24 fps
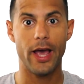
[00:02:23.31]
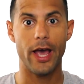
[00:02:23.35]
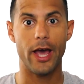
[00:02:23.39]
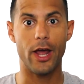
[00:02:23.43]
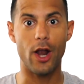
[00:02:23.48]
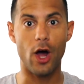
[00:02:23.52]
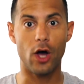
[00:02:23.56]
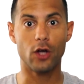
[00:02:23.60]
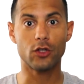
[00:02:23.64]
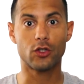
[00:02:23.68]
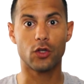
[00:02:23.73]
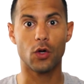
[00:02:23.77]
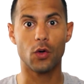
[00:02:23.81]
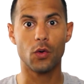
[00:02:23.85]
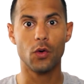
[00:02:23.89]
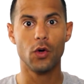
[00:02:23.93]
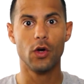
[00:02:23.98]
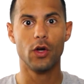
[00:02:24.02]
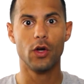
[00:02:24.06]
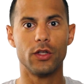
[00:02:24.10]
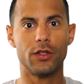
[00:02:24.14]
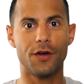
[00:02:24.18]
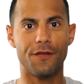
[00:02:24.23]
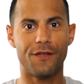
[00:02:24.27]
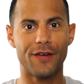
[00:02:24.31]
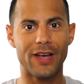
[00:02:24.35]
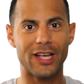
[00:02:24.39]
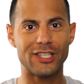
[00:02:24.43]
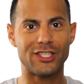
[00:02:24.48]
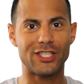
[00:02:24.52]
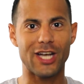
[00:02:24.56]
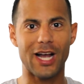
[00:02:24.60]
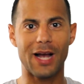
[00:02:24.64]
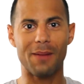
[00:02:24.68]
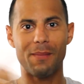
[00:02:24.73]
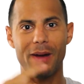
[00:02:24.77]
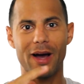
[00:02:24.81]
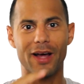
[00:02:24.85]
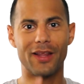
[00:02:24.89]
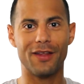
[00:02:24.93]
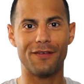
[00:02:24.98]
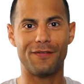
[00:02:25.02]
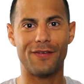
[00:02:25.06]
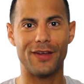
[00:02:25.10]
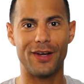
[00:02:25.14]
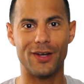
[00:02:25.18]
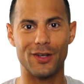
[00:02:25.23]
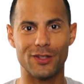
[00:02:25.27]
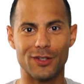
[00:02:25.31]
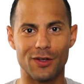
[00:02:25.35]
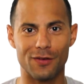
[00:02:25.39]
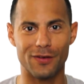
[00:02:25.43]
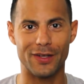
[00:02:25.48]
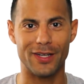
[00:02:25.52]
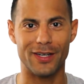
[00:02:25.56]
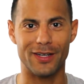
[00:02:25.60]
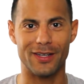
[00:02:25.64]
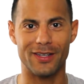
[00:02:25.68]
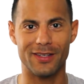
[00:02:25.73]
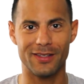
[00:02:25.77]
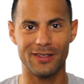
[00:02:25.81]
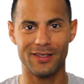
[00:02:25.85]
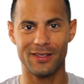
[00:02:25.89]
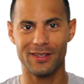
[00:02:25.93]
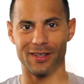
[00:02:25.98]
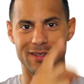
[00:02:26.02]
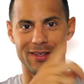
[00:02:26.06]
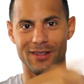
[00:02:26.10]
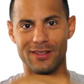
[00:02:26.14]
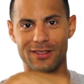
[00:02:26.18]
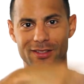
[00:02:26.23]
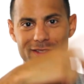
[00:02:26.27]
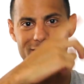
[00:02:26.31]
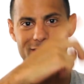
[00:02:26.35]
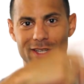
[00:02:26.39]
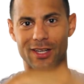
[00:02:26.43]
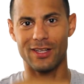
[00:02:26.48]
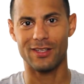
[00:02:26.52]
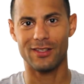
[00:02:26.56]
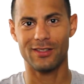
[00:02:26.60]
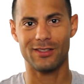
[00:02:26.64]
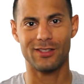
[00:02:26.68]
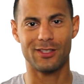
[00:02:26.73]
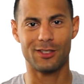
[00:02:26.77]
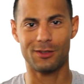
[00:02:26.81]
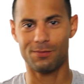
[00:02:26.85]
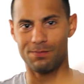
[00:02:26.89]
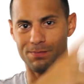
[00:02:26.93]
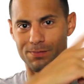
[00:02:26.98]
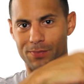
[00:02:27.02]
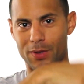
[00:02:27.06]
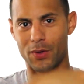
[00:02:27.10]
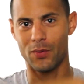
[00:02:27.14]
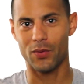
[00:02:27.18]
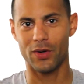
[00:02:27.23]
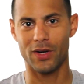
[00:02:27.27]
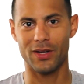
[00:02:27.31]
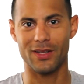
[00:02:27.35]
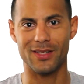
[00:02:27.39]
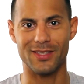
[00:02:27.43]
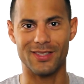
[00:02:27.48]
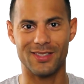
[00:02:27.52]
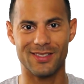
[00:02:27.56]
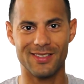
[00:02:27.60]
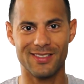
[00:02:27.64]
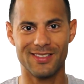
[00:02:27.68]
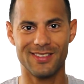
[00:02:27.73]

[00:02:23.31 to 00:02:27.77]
And also, don't forget to check out my other videos over here. Check, just pick one of these.